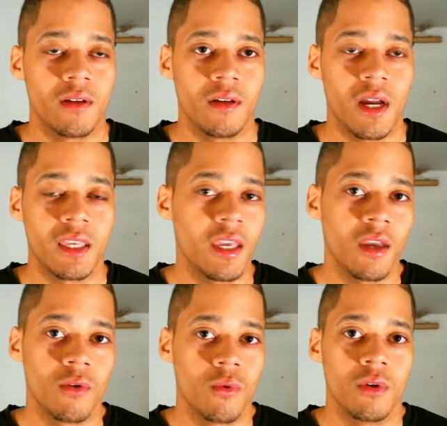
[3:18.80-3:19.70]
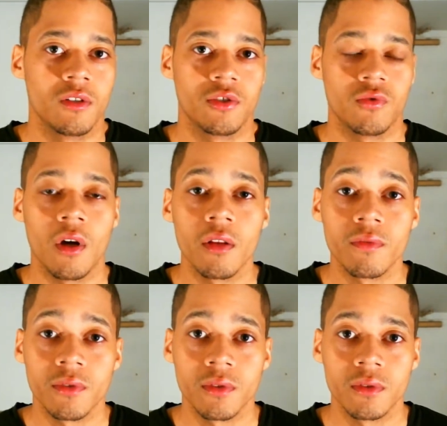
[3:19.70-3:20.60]
I can't quit
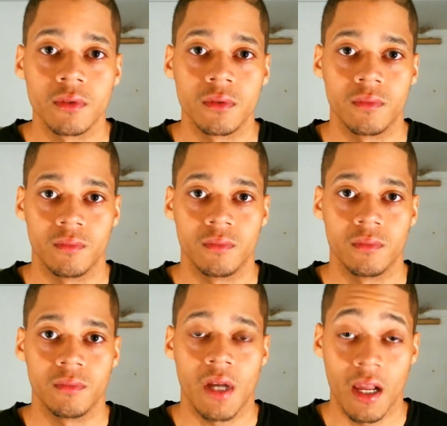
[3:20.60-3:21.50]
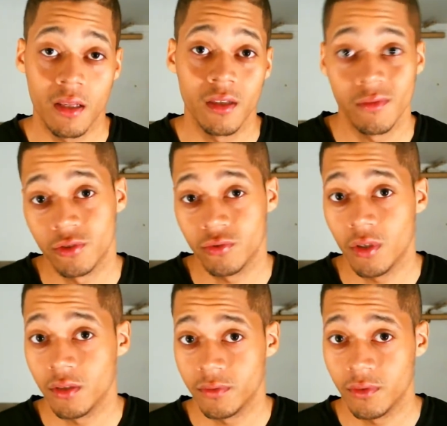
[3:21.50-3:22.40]
Astrolopher. I love
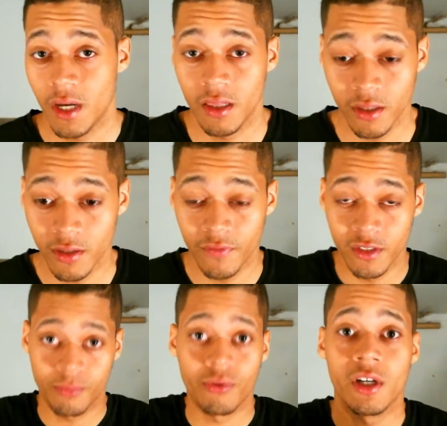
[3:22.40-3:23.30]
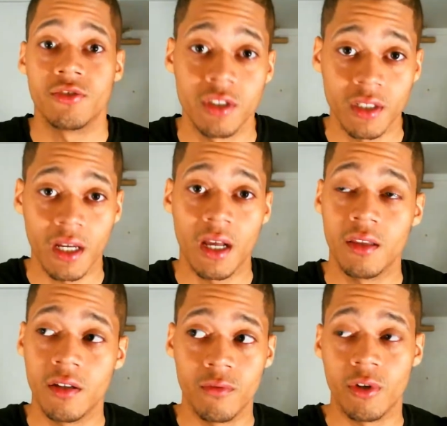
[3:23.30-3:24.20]
Astrolopher, I love this project. I
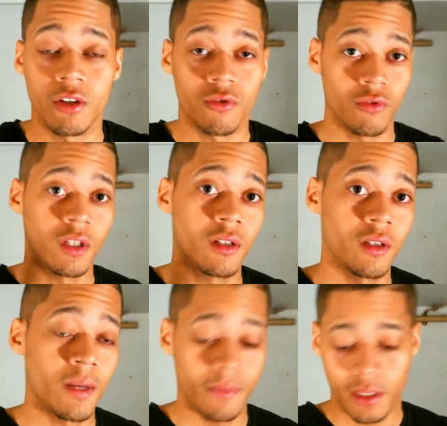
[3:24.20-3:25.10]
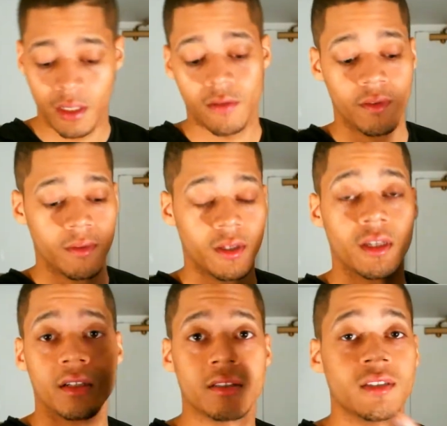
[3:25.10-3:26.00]
love what I created. I'm thinking of even
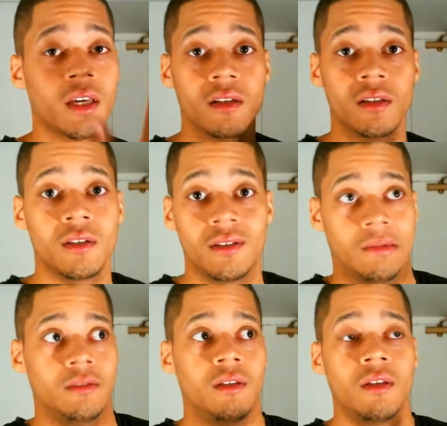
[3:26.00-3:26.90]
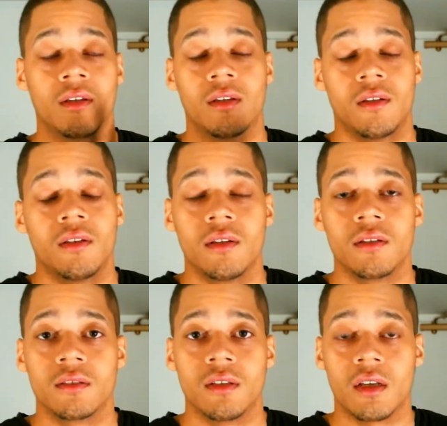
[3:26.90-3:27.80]
getting a tab,
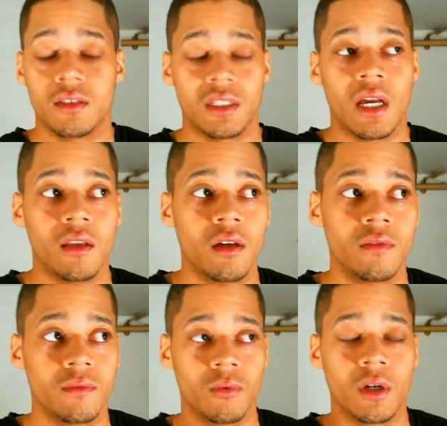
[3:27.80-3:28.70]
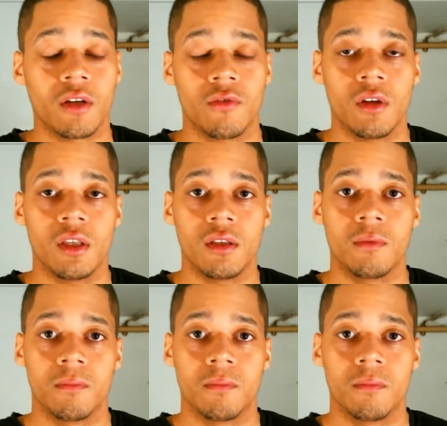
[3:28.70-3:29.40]
because I love what I created.